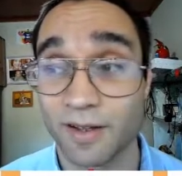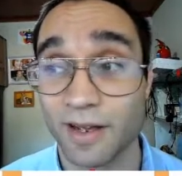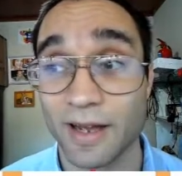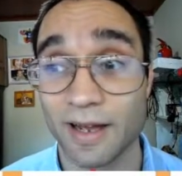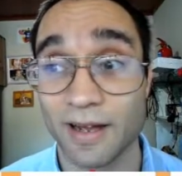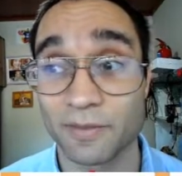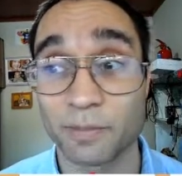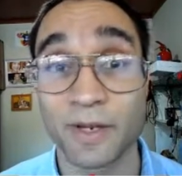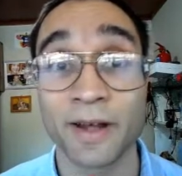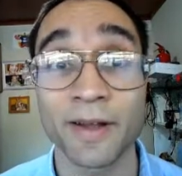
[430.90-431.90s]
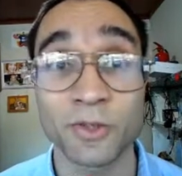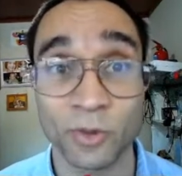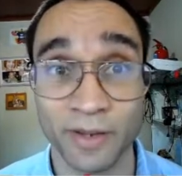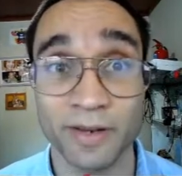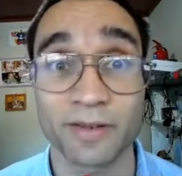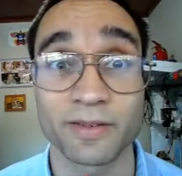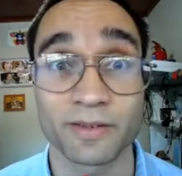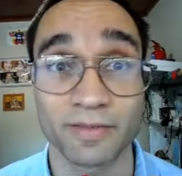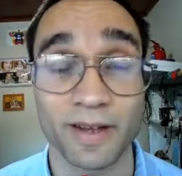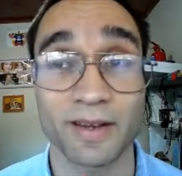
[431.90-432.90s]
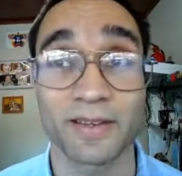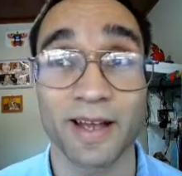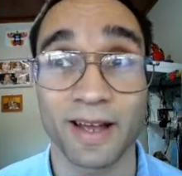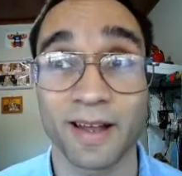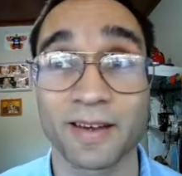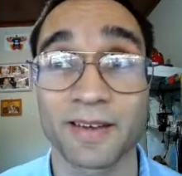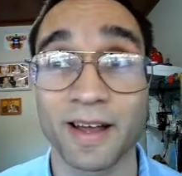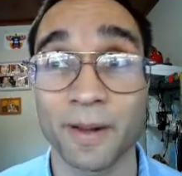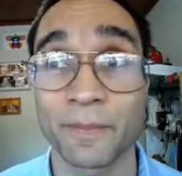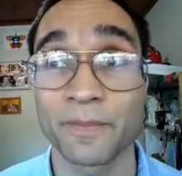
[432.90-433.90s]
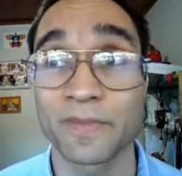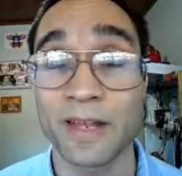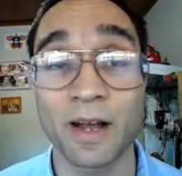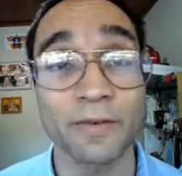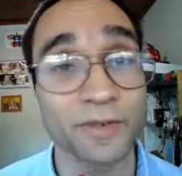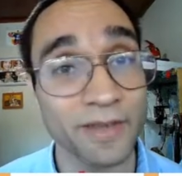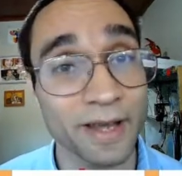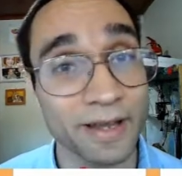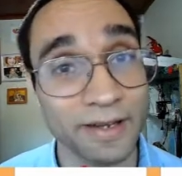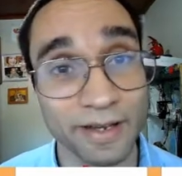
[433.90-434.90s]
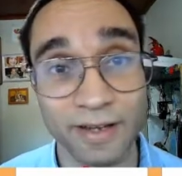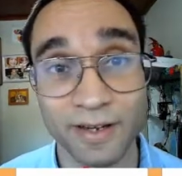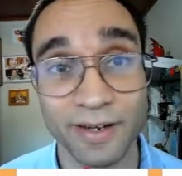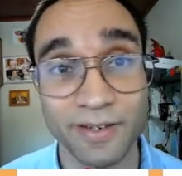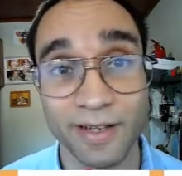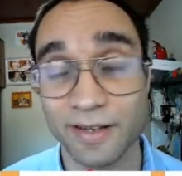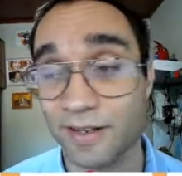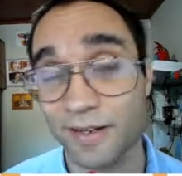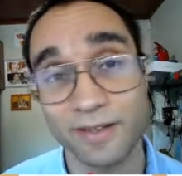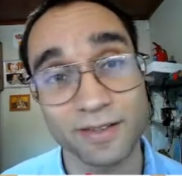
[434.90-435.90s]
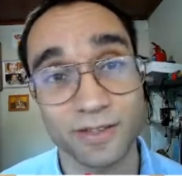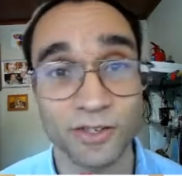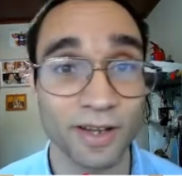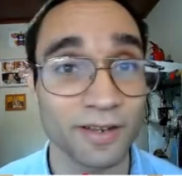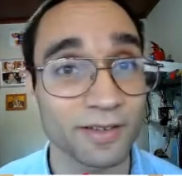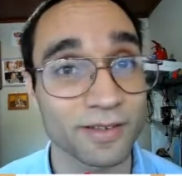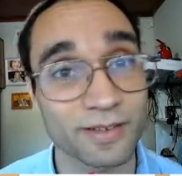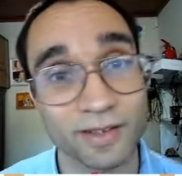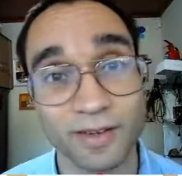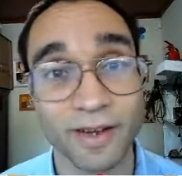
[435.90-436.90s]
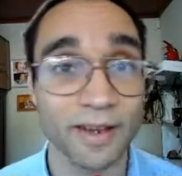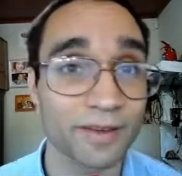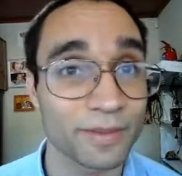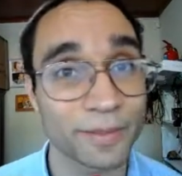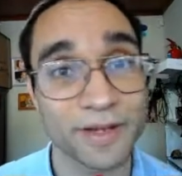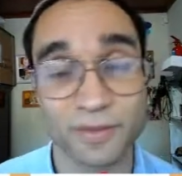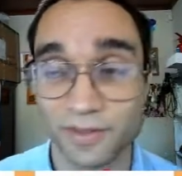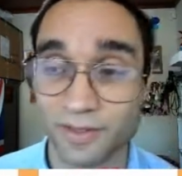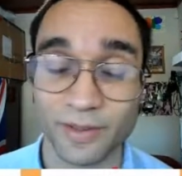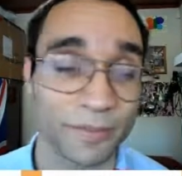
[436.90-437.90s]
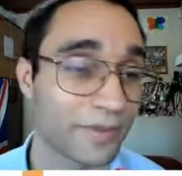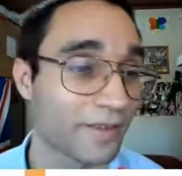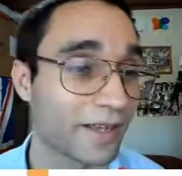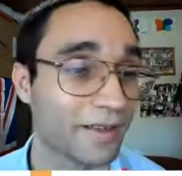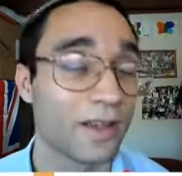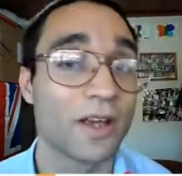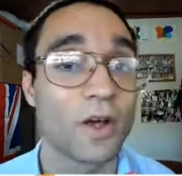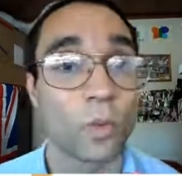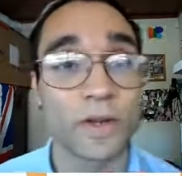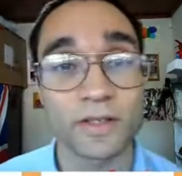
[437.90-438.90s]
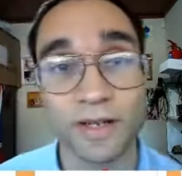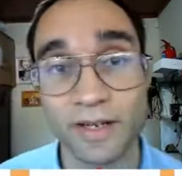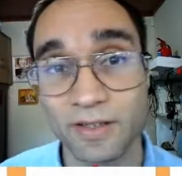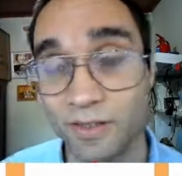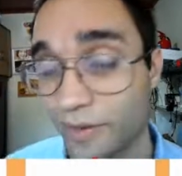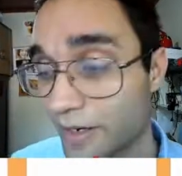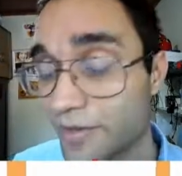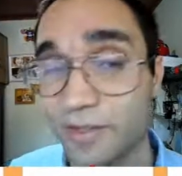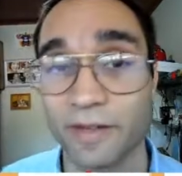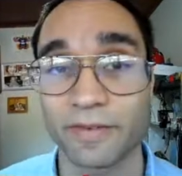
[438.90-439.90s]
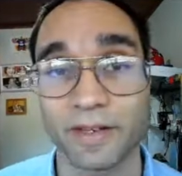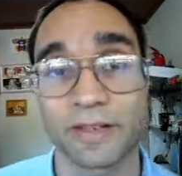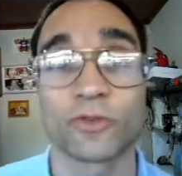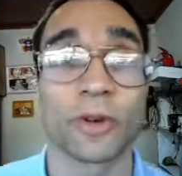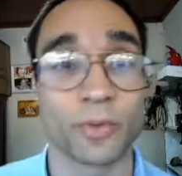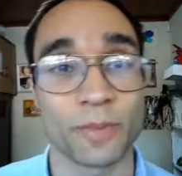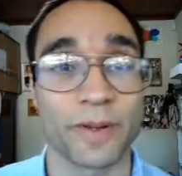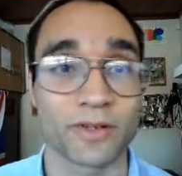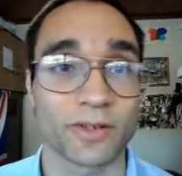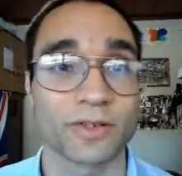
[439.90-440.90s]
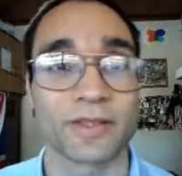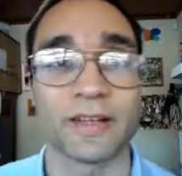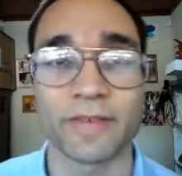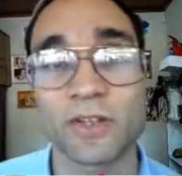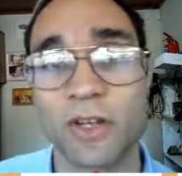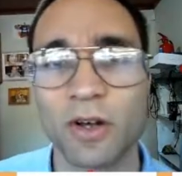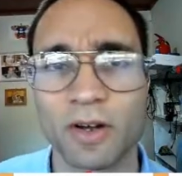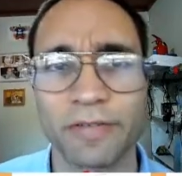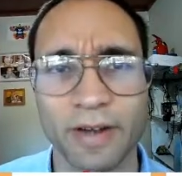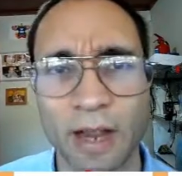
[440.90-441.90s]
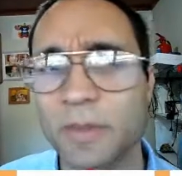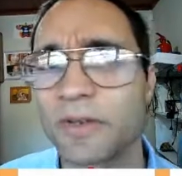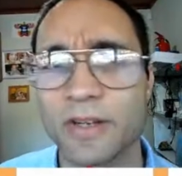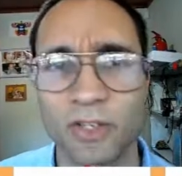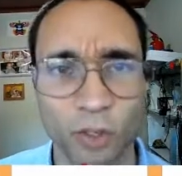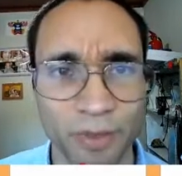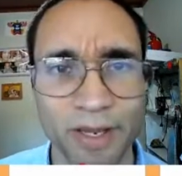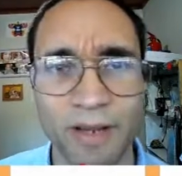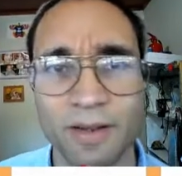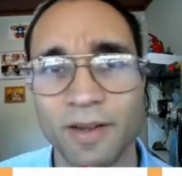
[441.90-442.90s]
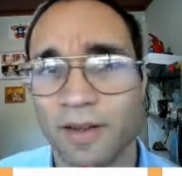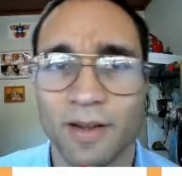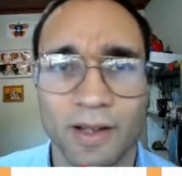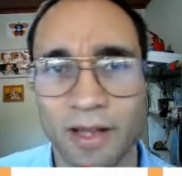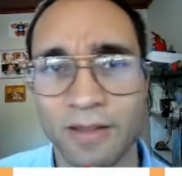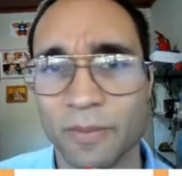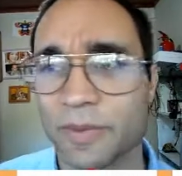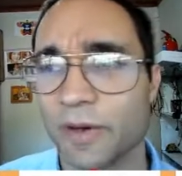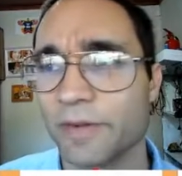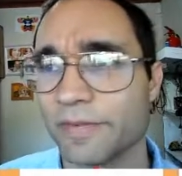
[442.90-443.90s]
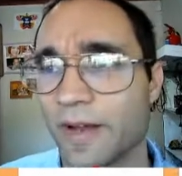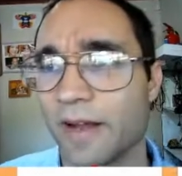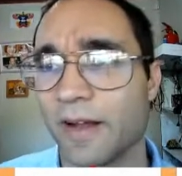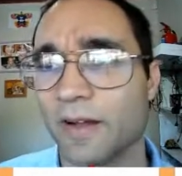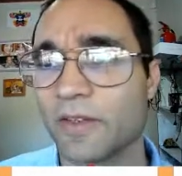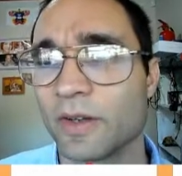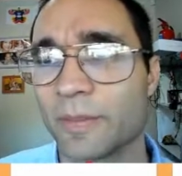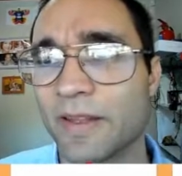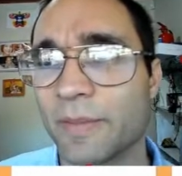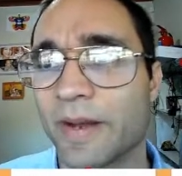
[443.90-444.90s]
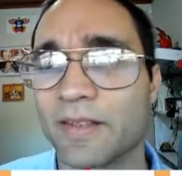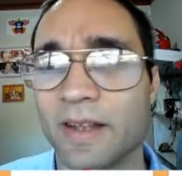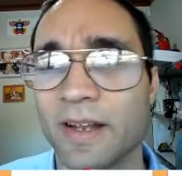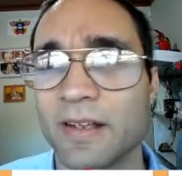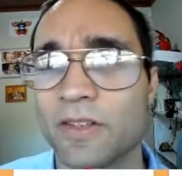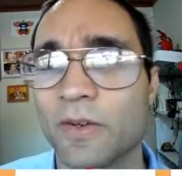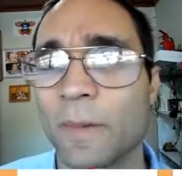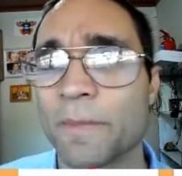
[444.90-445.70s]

uh, banana tornadoes, in fact. And um, then after that, he, he kind of like clicked and changed and said, okay, we might as well do something. And we started doing other stuff and like drawing more pictures. And then eventually got enough vocabulary to actually communicate. And then we were off uh, doing mathematics. Okay, so